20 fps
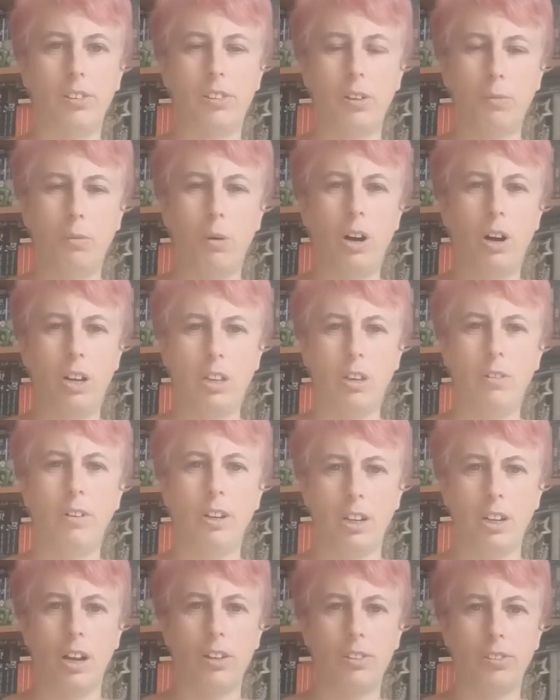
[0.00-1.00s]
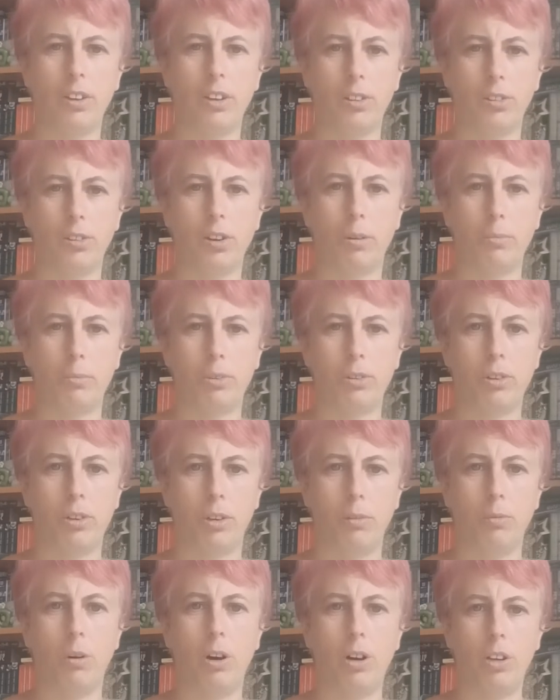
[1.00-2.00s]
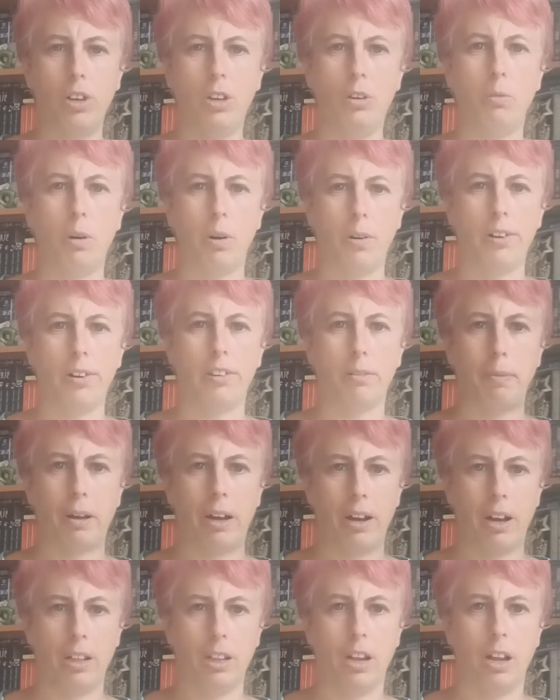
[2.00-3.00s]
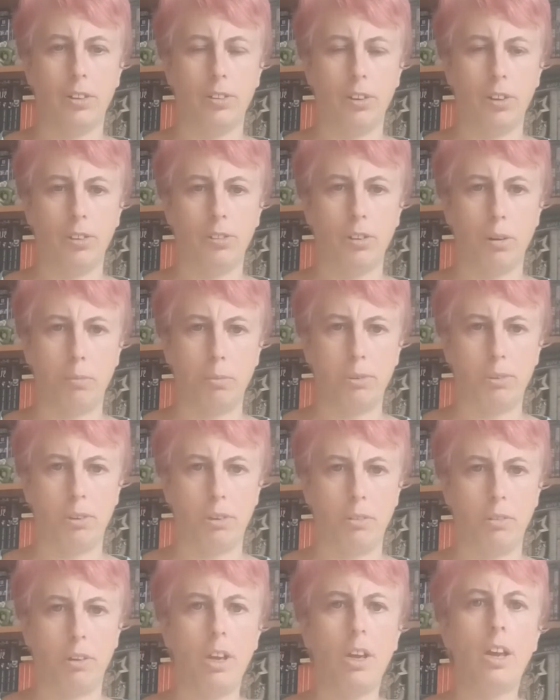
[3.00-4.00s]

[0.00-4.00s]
So what are you alerting Tom to? What are you worried about alerting Tom to?